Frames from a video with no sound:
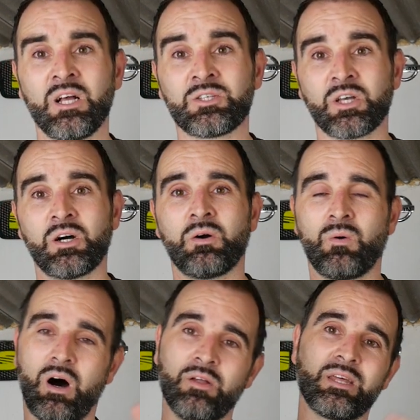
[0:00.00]

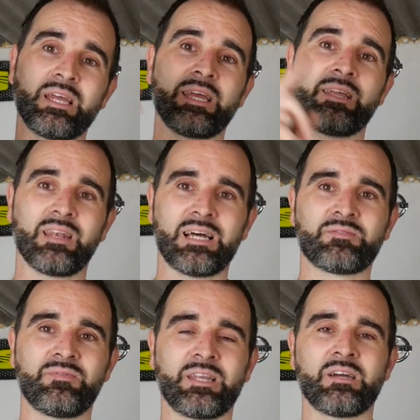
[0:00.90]
So on the
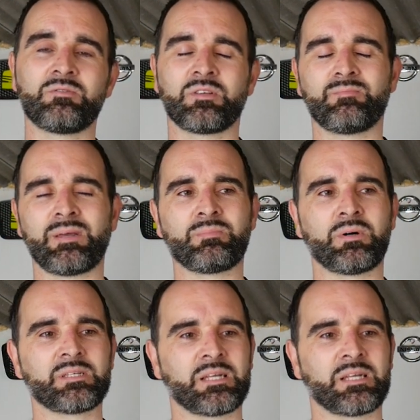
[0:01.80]
last videos, on the big boys,